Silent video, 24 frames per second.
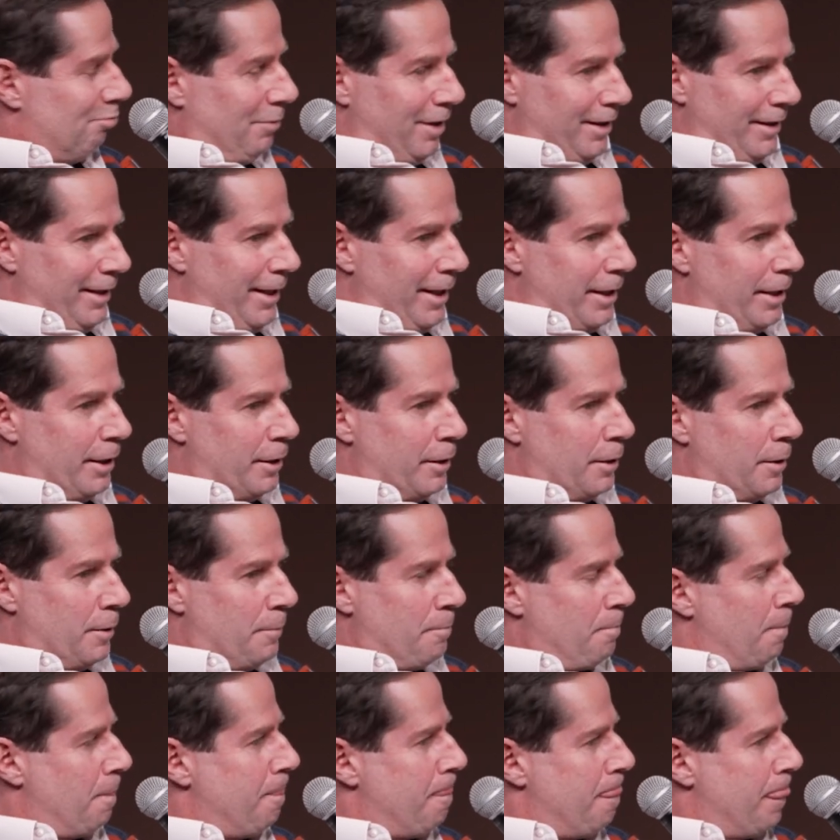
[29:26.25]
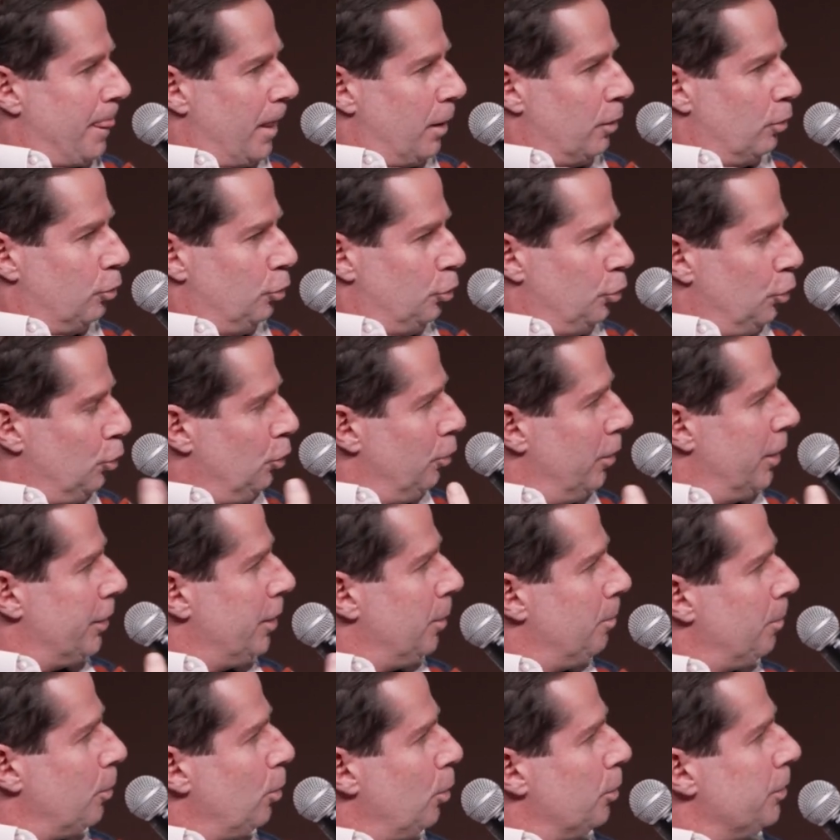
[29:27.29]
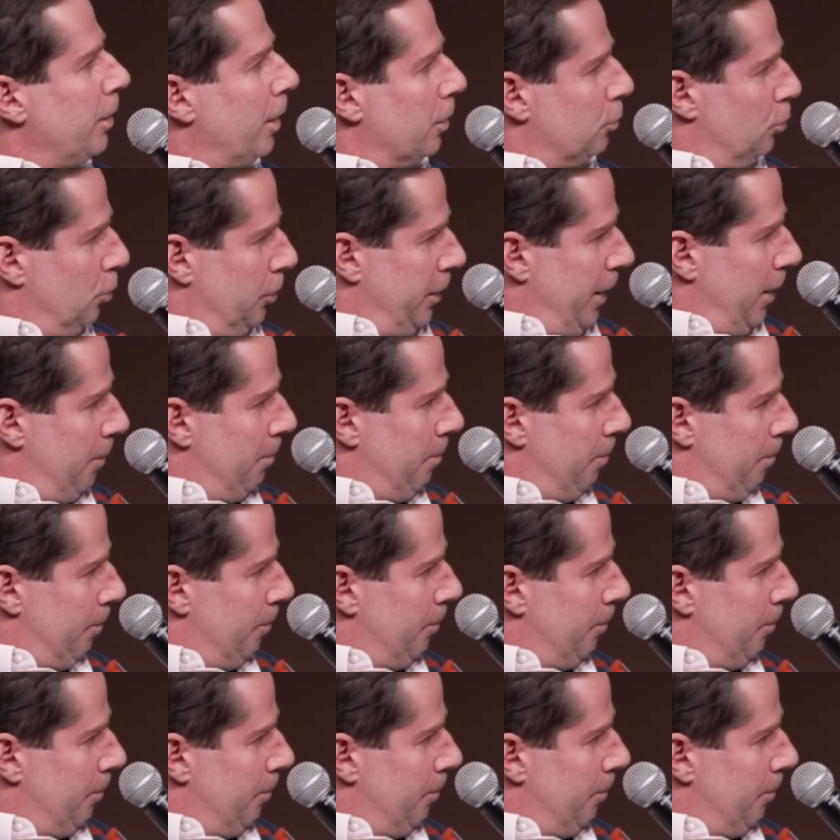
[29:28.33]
Again, you are a product to them.